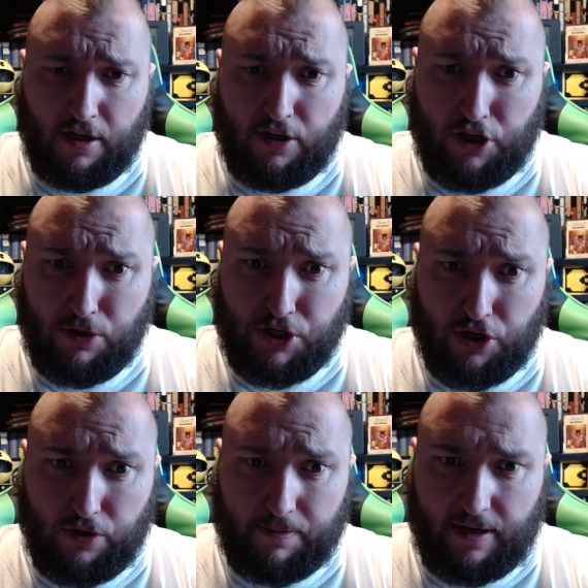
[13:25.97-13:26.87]

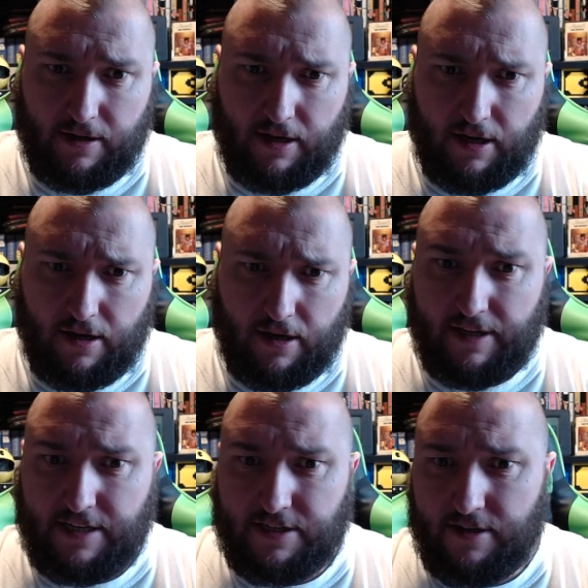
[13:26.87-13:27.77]
YouTube. And
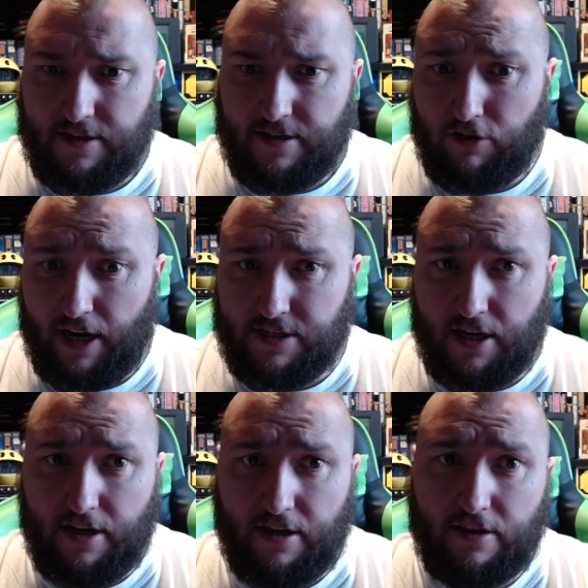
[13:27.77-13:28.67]
it's Craig
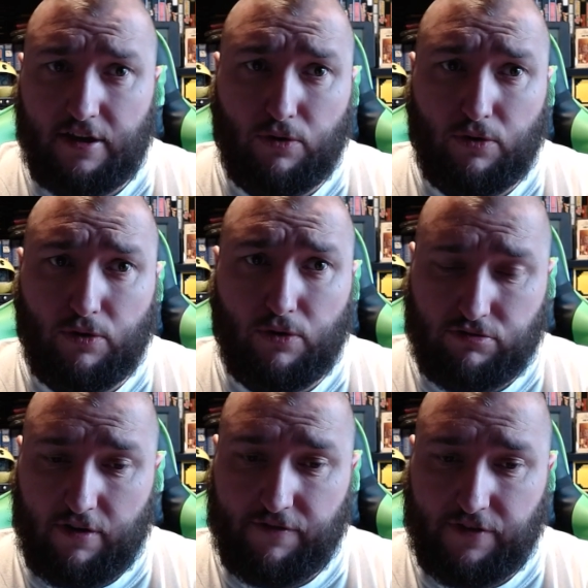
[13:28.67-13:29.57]
Turner, the
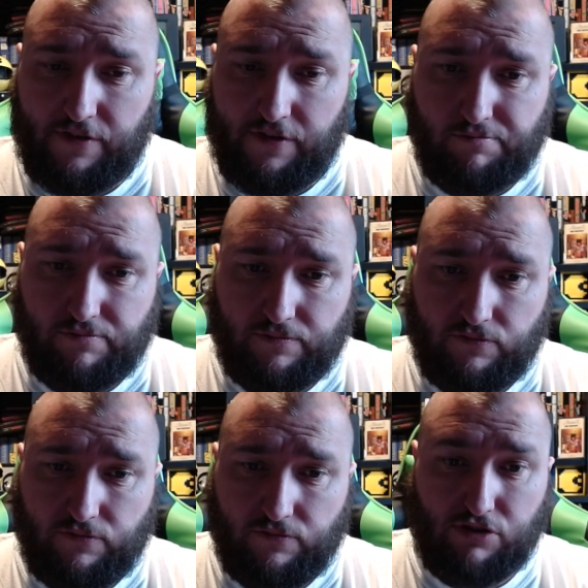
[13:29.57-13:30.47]
organiser of
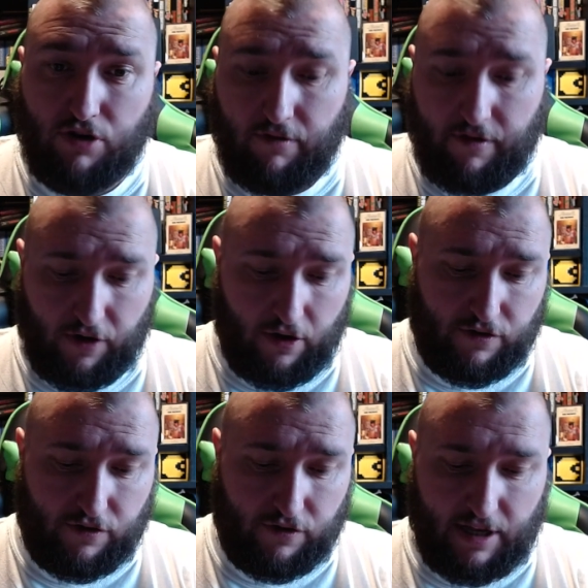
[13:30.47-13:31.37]
Retro
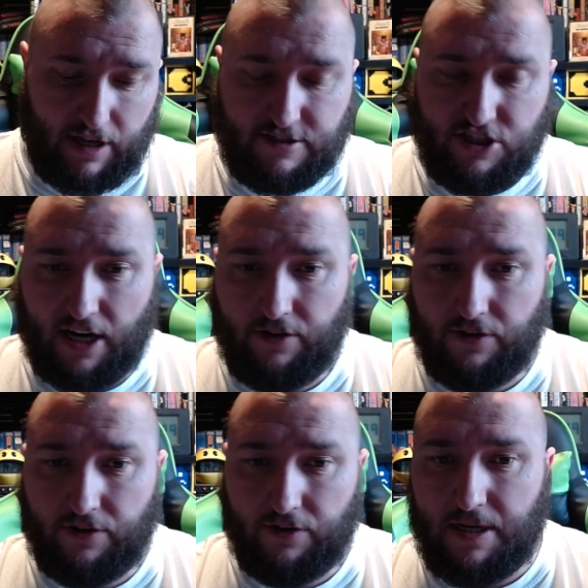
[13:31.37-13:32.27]
Revival, and his channel
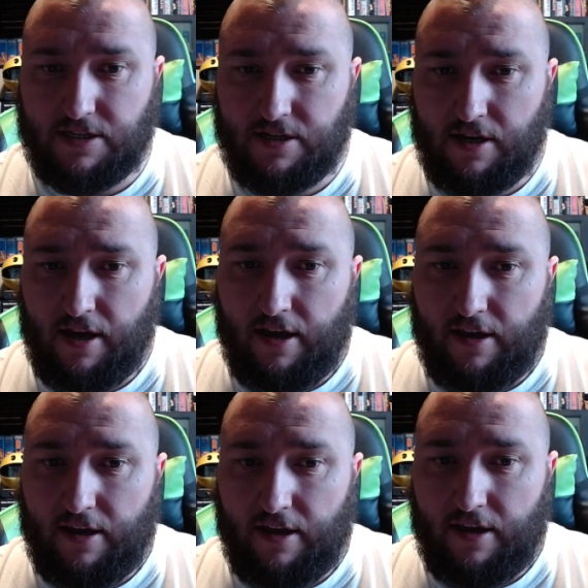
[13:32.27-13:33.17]
name is
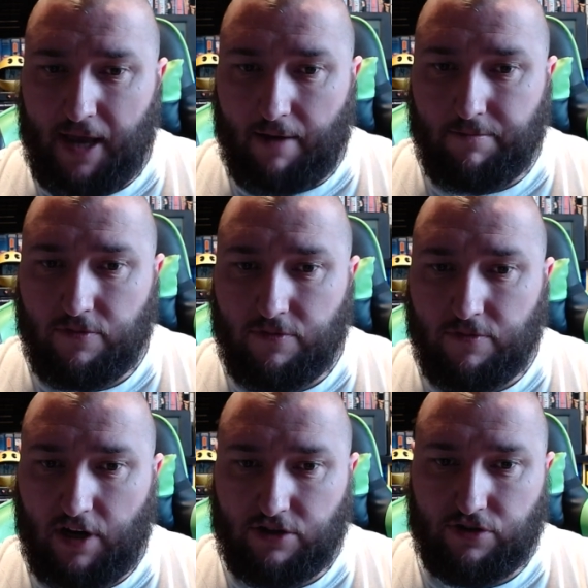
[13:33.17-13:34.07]
Yam Yam
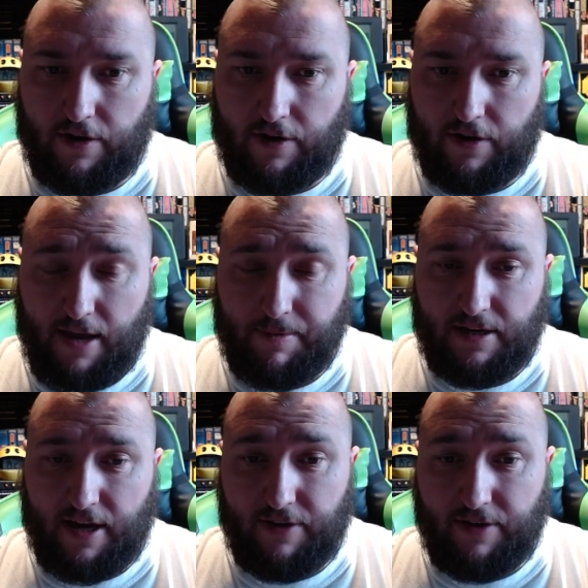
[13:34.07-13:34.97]
Retro Gaming.
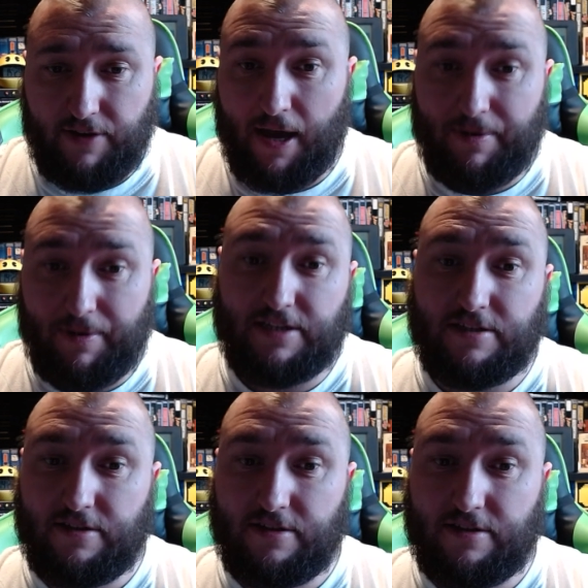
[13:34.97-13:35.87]
Now, Yam Yam is
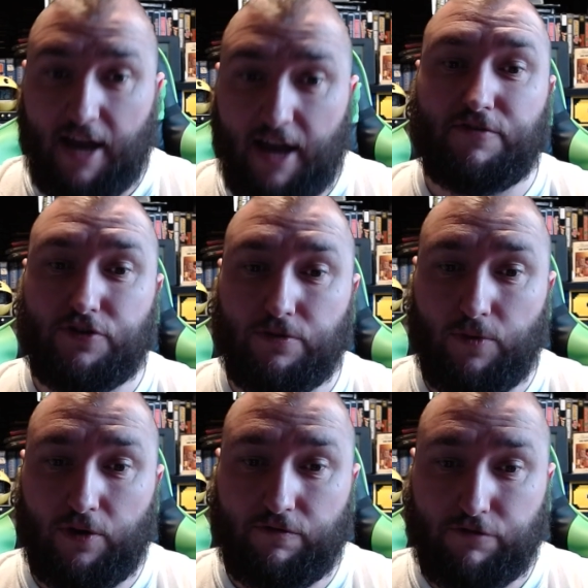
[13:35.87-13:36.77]
the name of
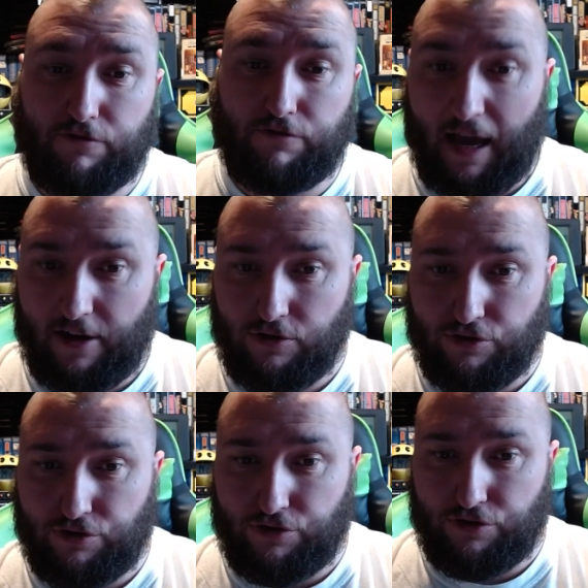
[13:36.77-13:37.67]
someone from the Black
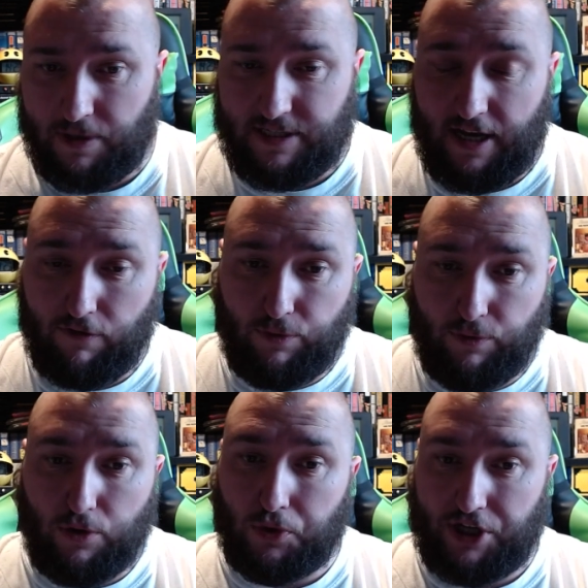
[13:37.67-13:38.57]
Country like myself. We're
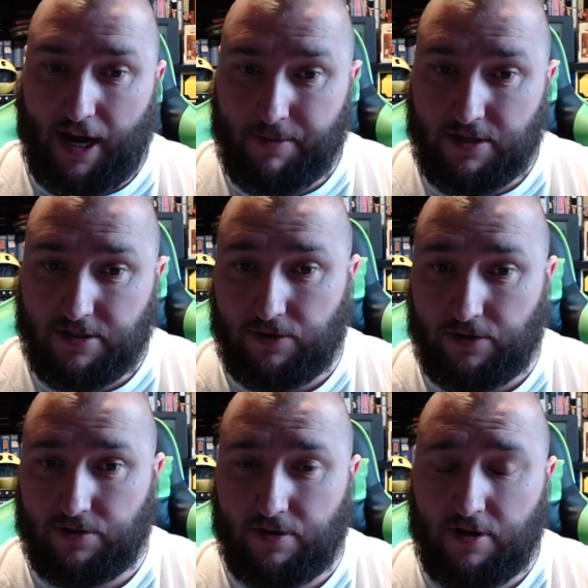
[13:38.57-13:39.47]
called Yammers
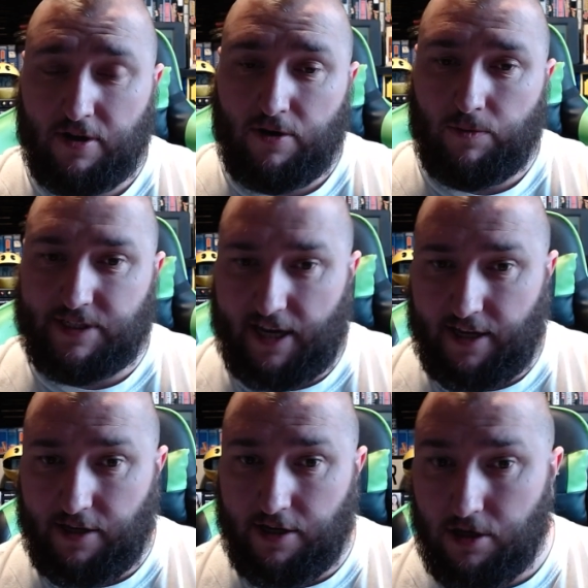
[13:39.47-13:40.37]
because we say
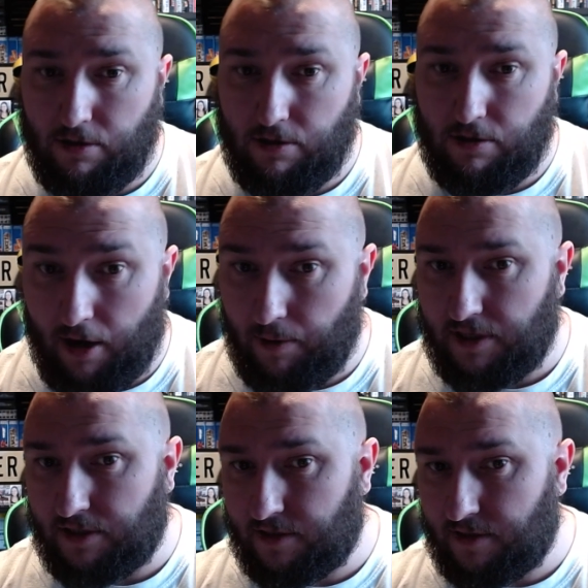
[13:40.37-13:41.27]
you, yo, and